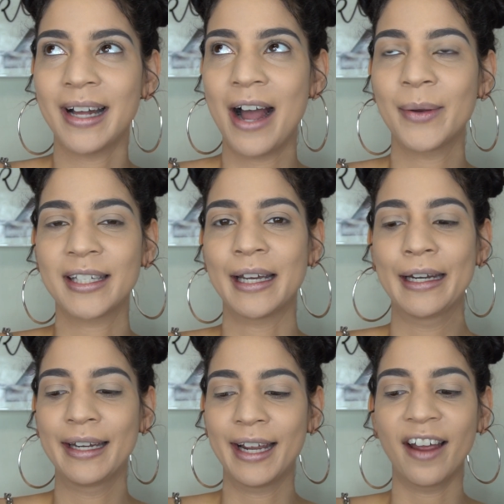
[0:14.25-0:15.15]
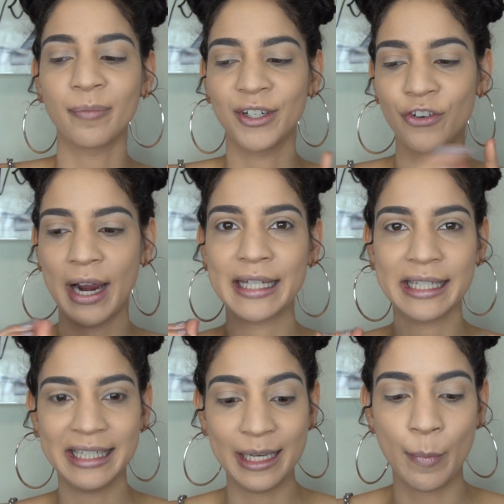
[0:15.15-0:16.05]
How exciting. I've been trying
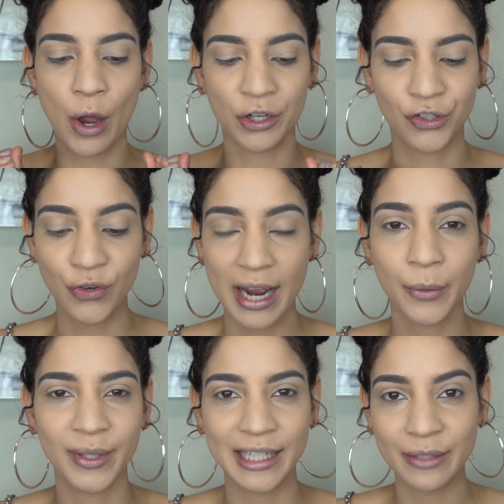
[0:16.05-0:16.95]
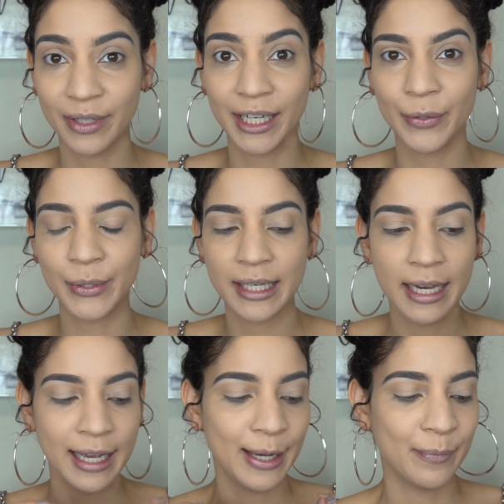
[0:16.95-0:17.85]
to keep on track with these videos
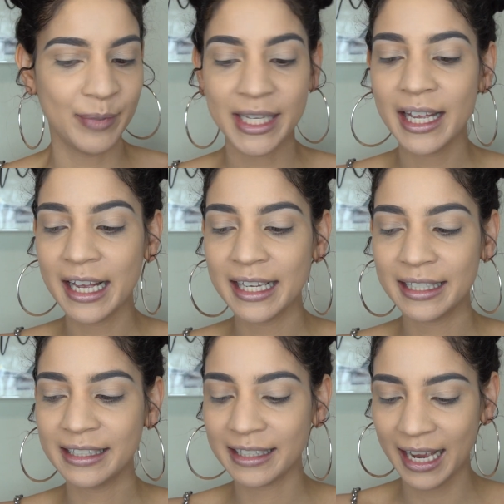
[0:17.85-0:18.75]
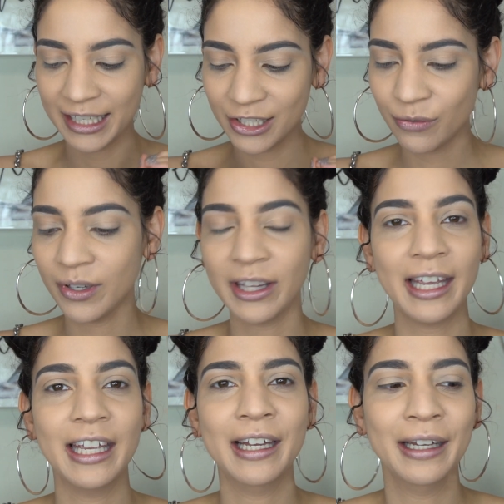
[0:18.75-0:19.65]
because I just feel
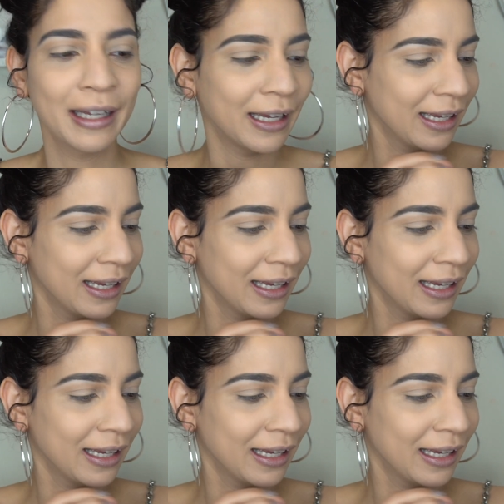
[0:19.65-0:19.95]
like,